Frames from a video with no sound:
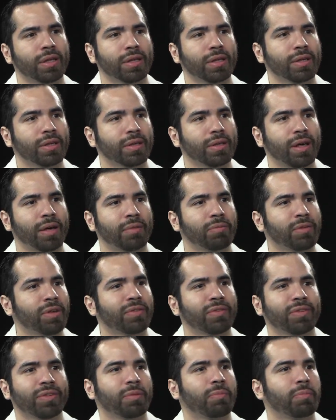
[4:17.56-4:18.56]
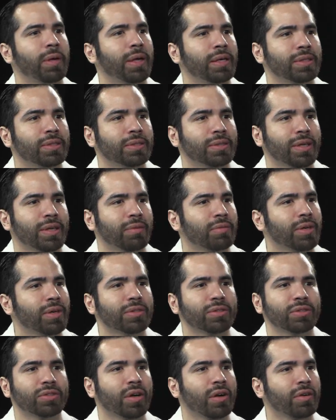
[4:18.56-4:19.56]
I'm here for the patient. I'm here to
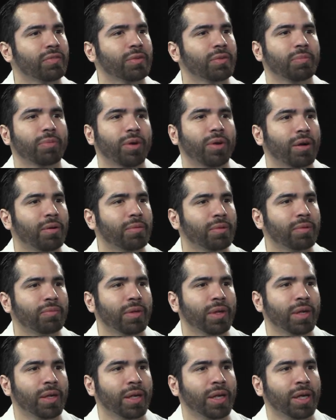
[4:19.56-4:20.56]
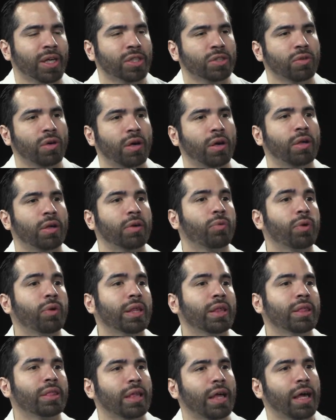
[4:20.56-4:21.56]
solve your problem. So
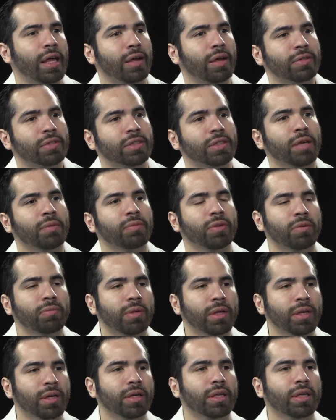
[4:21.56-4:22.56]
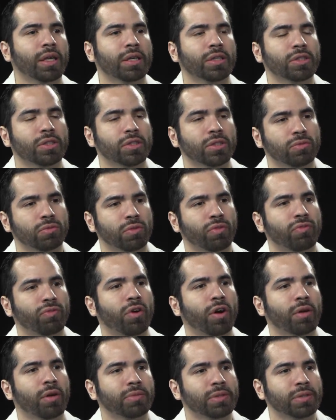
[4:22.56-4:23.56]
with that, I was able to make connections with
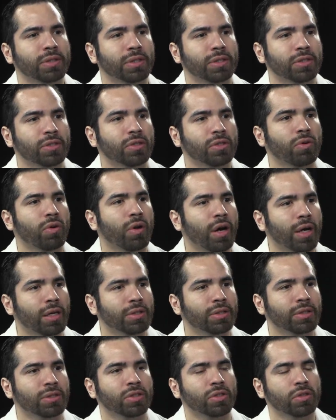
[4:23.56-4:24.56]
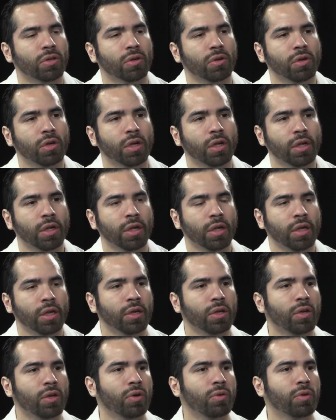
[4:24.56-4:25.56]
pharmacies across. And so,
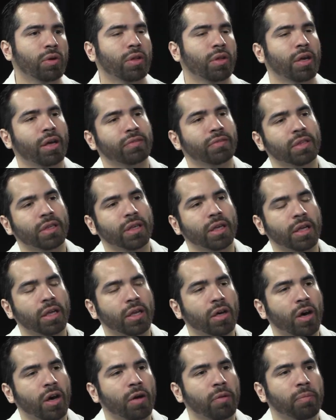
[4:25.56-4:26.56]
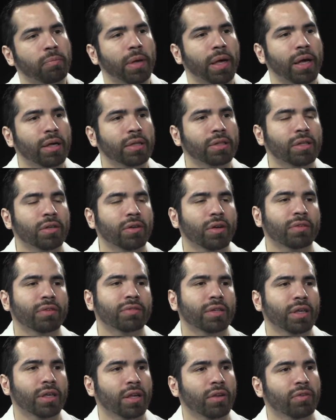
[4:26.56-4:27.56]
whether I have to get it compounded or I have to
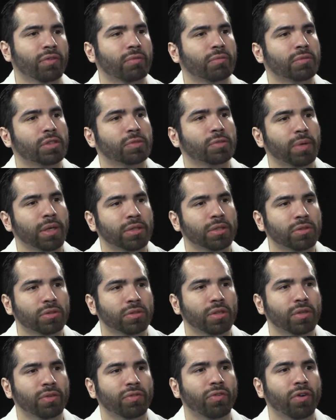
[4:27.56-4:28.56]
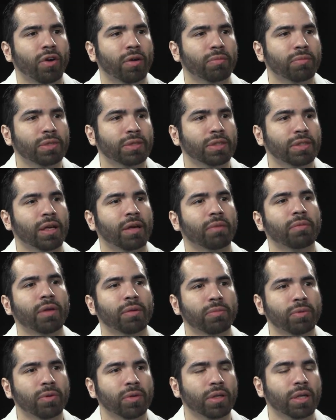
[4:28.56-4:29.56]
get it from a specialty pharmacy, I'm
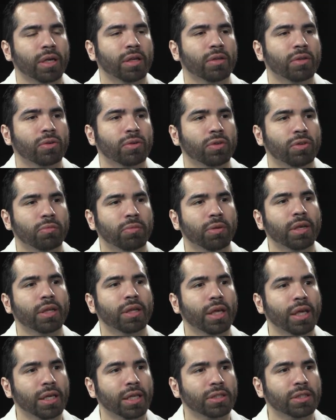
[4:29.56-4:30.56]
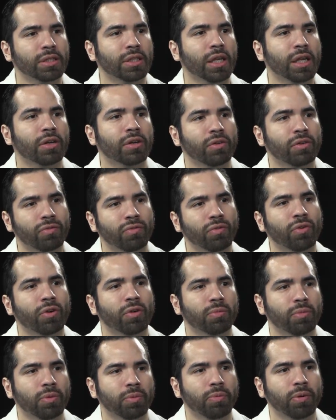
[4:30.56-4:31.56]
able to get you your medication at an
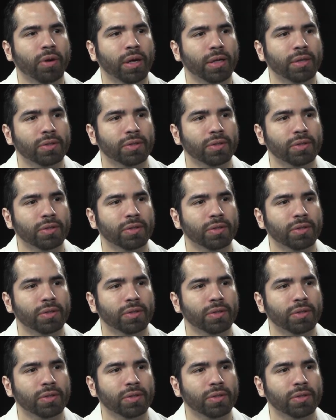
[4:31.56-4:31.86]
affordable price,